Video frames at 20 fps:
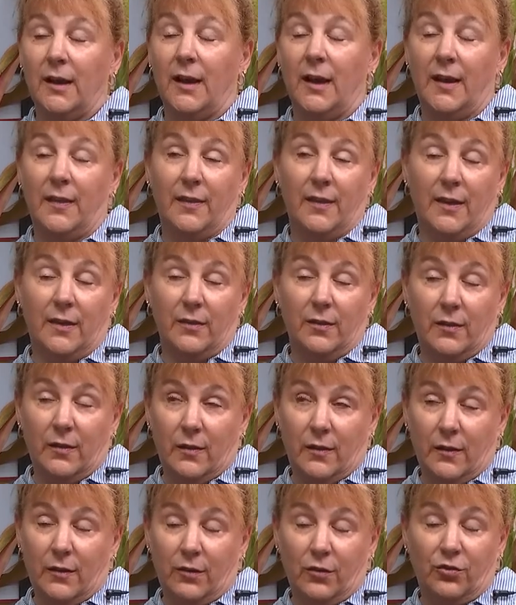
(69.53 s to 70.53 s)
And then
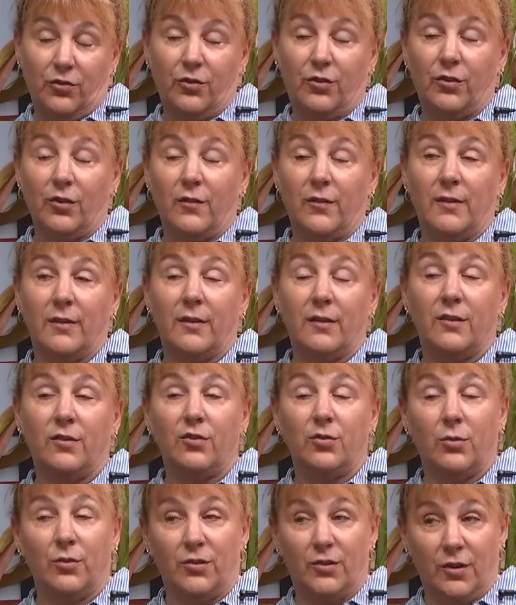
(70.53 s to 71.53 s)
the Social Services
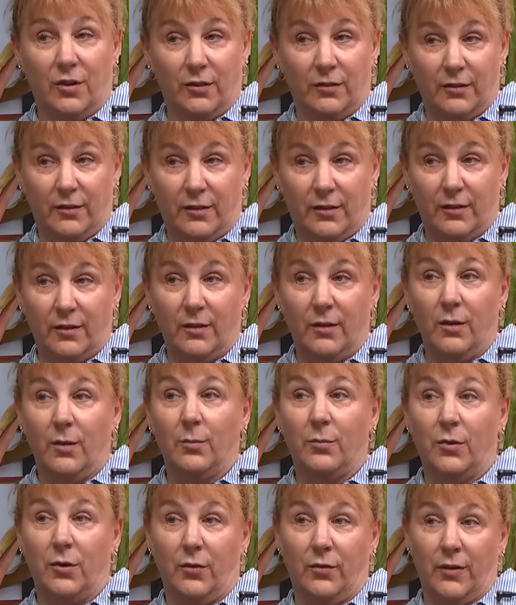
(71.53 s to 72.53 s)
to Adults
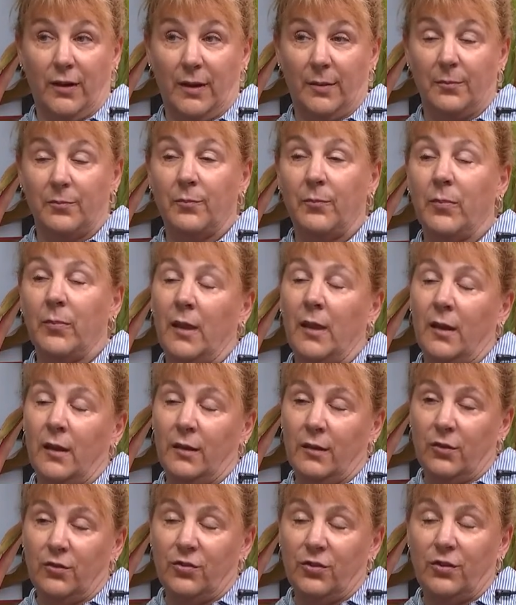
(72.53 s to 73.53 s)
program.
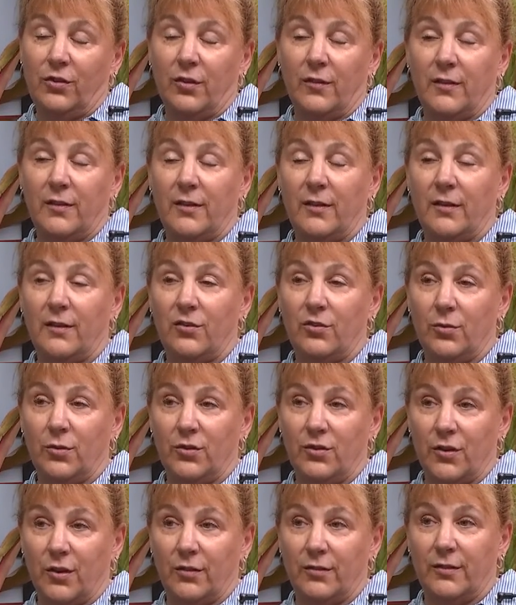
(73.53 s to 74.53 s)
Social Services to
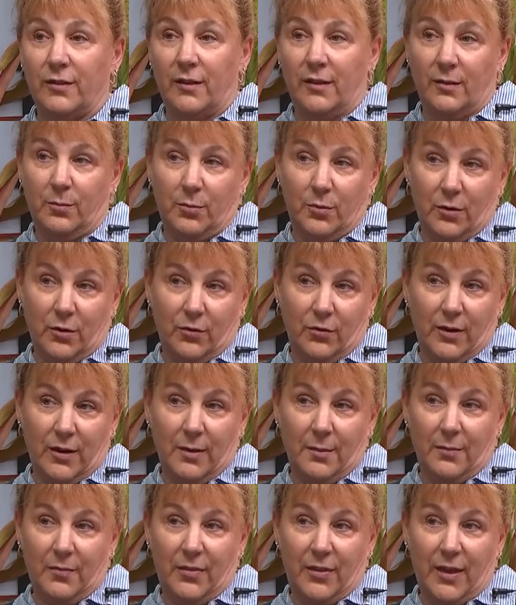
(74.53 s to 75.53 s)
Adults is a
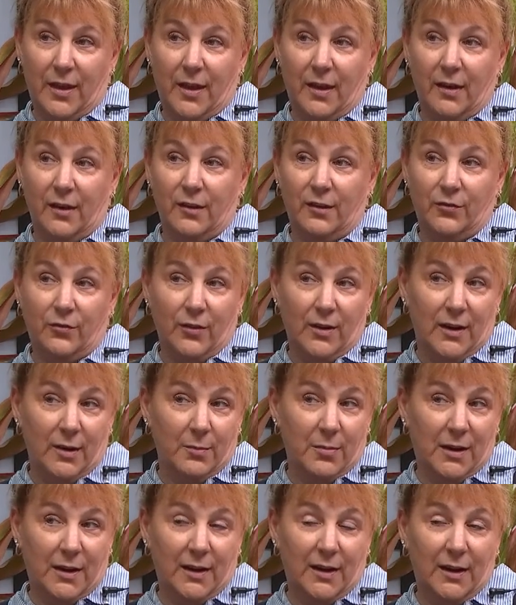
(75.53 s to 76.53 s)
program that is for
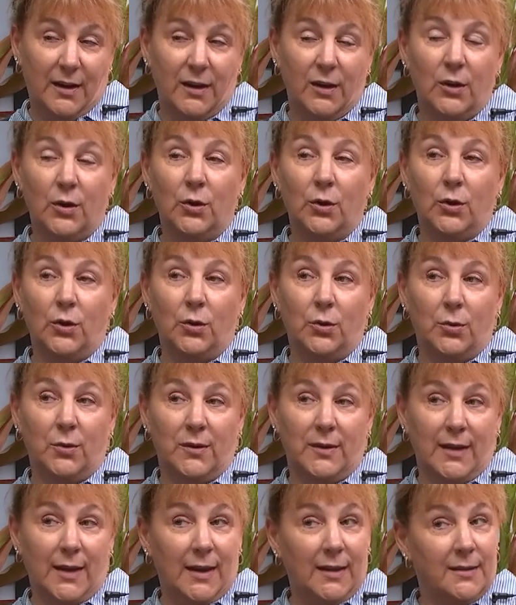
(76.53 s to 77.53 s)
anybody who
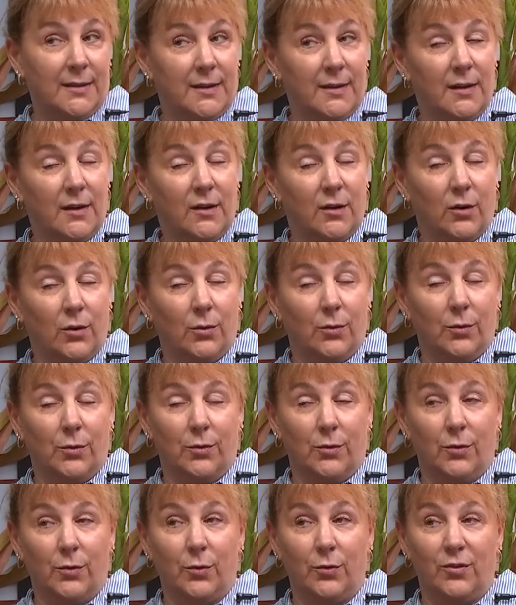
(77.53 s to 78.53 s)
is 18 and
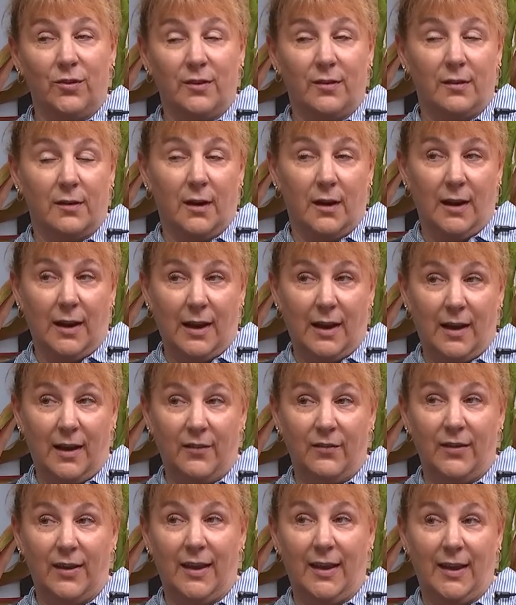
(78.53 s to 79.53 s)
older who does not
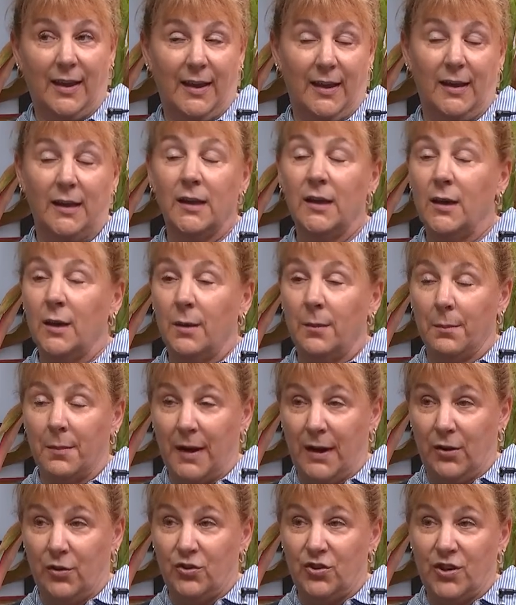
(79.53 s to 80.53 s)
have a
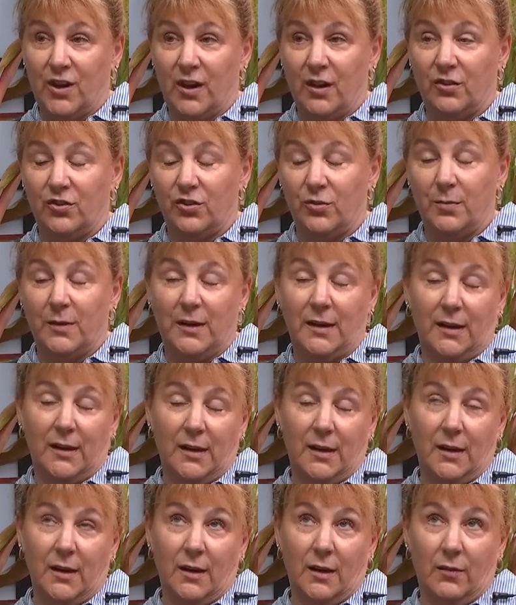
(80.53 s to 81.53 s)
minor child to be
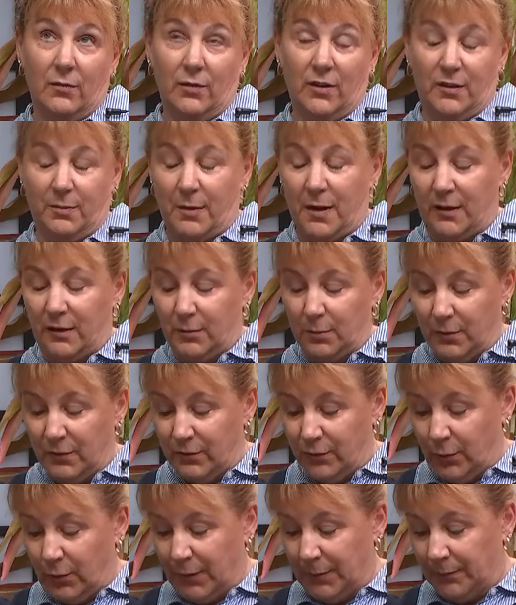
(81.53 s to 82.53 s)
responsible
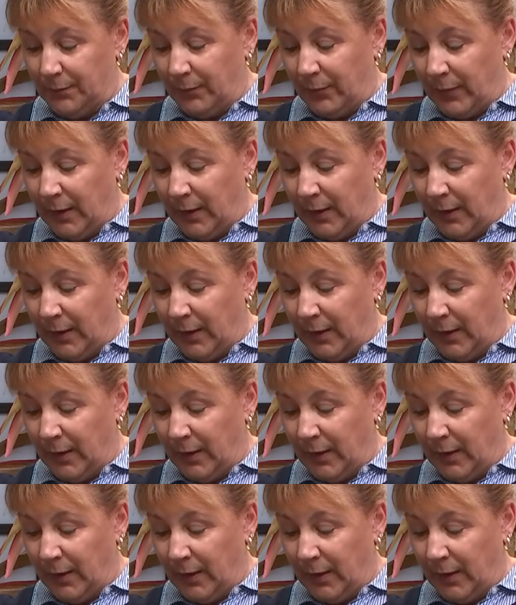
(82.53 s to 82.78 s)
for.